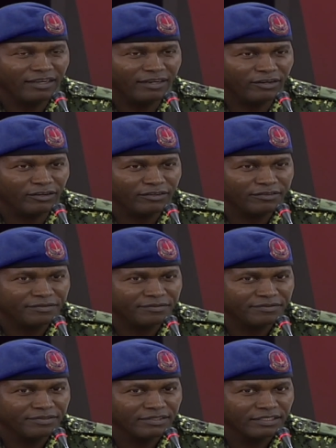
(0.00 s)
you know,
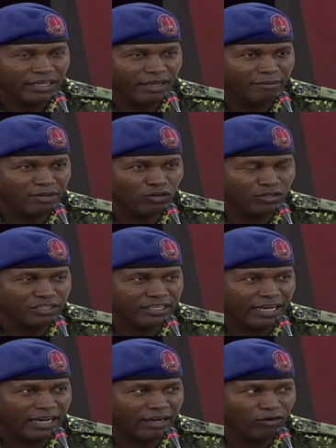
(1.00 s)
because
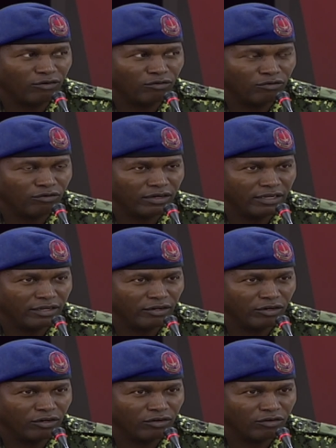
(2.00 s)
now, you
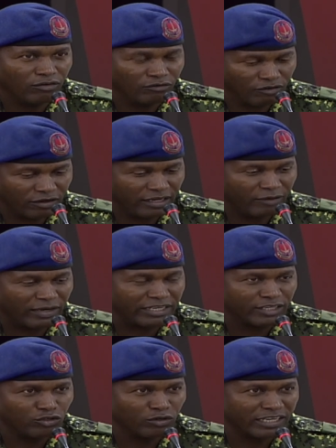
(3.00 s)
know, they
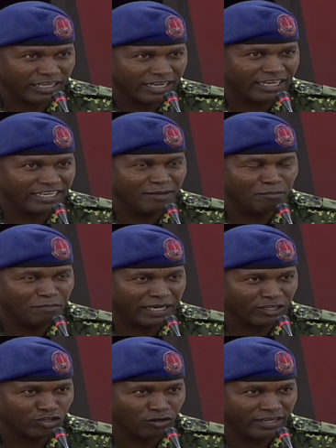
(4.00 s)
wanted to create the
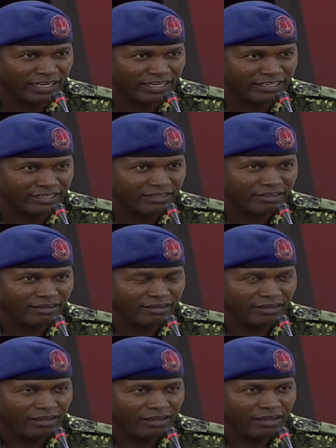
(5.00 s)
impression that
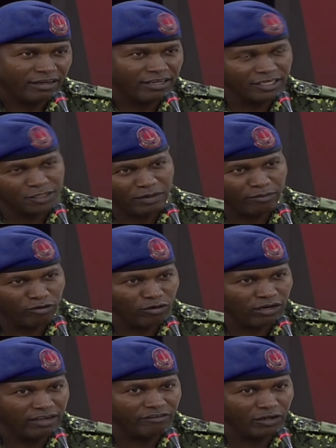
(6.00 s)
these
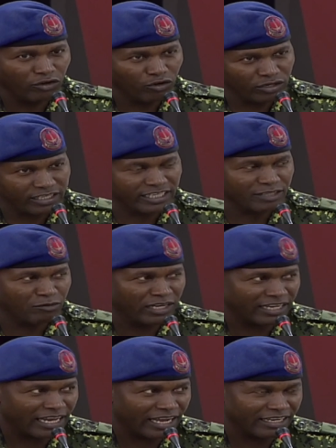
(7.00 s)
people, even though things
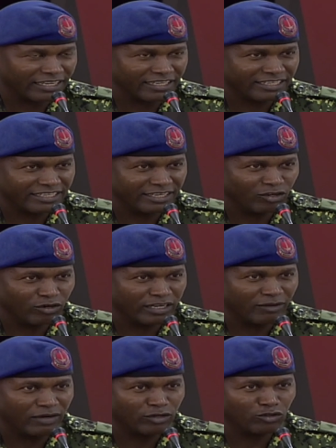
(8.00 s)
went like this, you know,
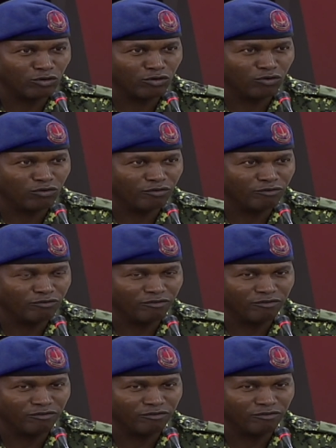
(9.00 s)
they want to